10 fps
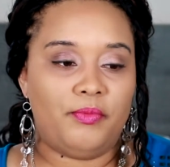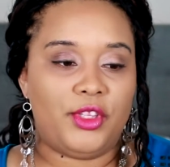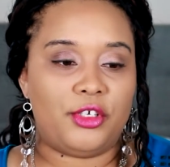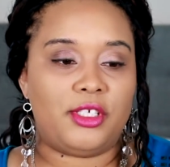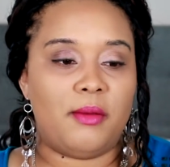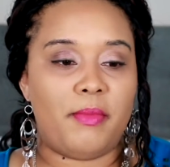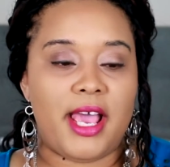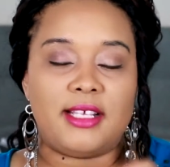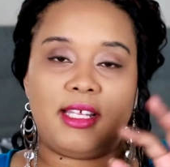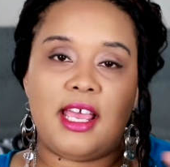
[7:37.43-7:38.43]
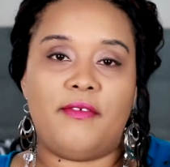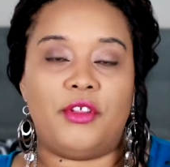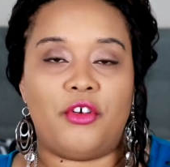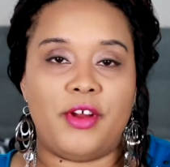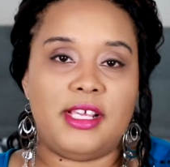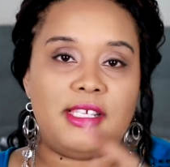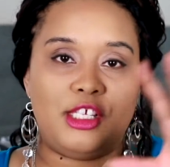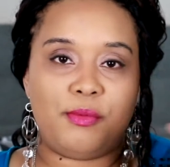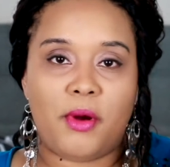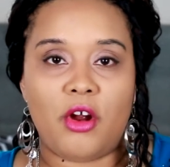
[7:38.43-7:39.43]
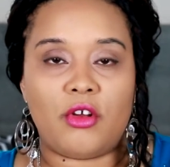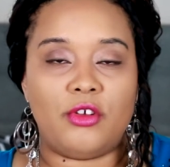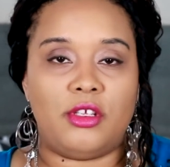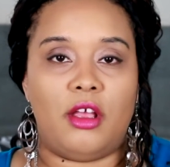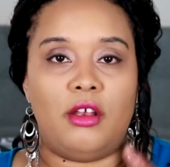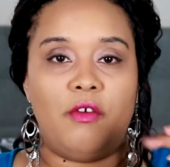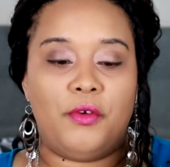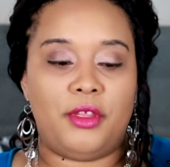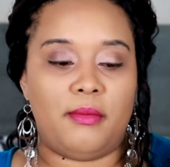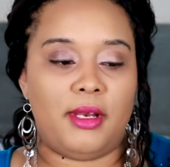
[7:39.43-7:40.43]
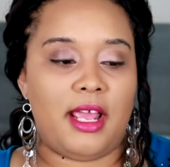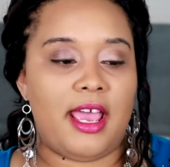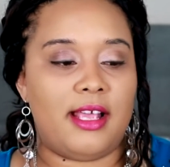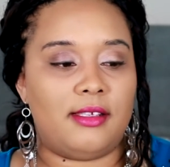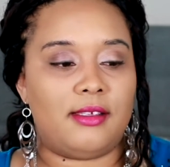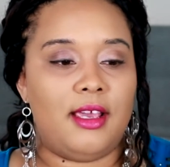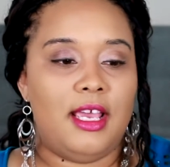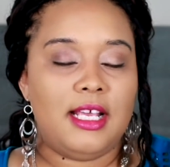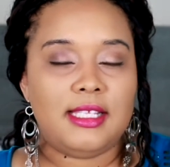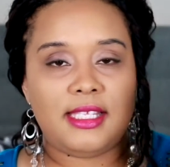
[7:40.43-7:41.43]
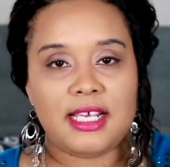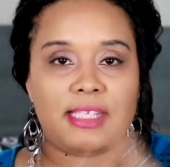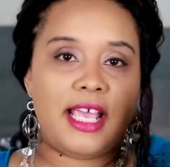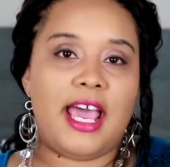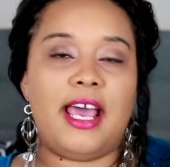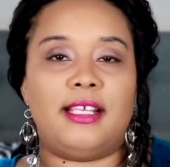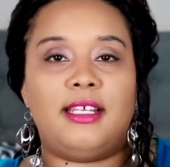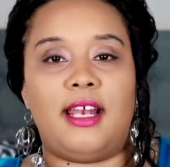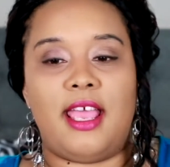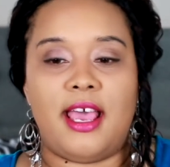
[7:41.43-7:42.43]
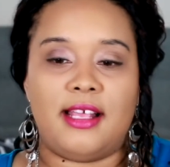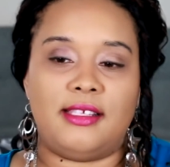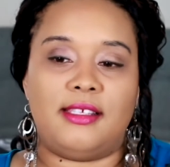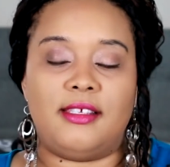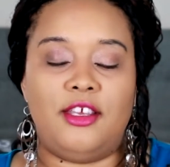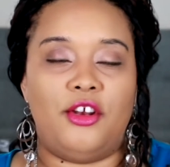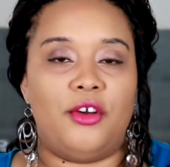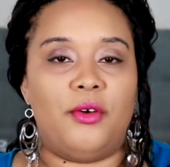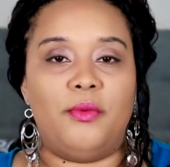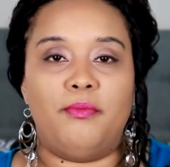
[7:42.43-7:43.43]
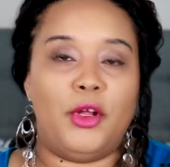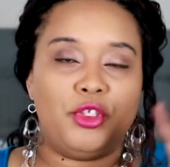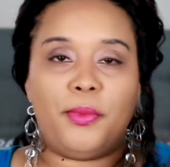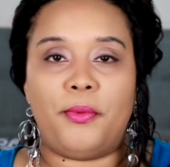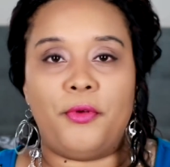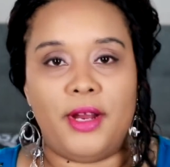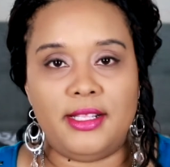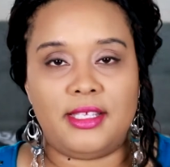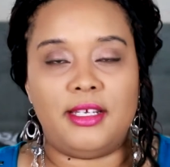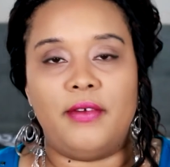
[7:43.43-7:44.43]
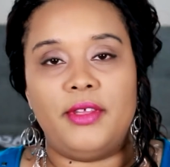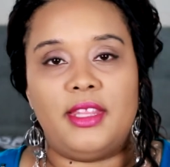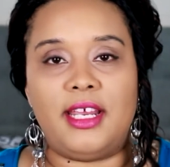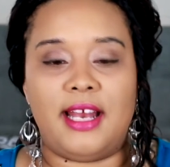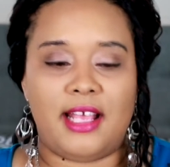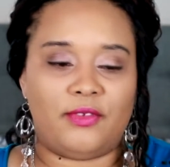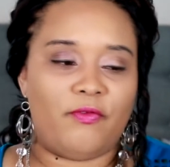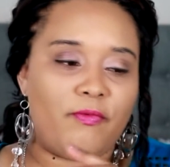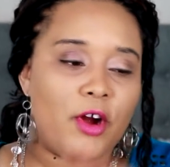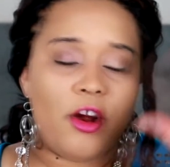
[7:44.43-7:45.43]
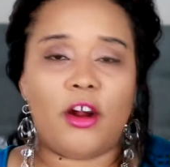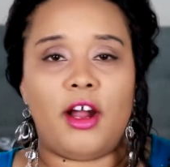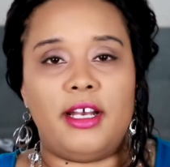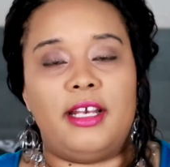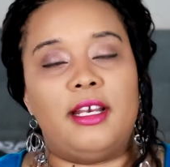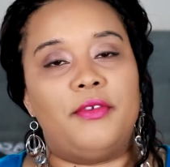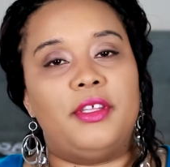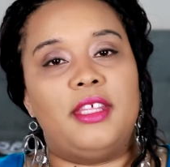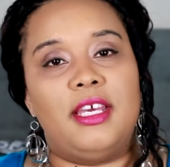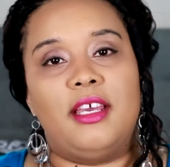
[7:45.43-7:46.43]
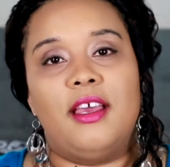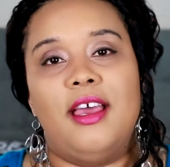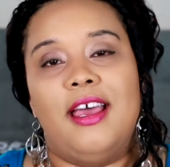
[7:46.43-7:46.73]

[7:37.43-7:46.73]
There's some bags that have the crazy sparkles all over them, and it has zigzags, and it has, you know, multiple prints and everything, and it has fur on it and everything.